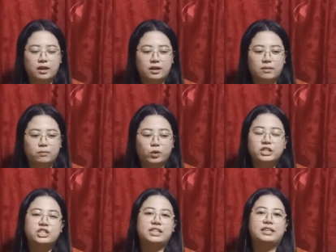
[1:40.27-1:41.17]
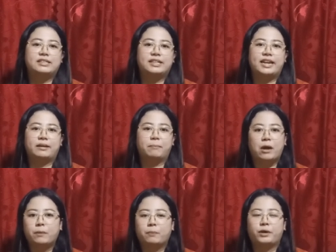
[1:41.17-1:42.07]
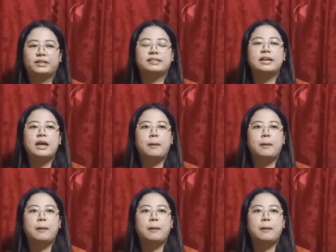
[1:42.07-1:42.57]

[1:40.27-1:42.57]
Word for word: um, worksheets and PowerPoints.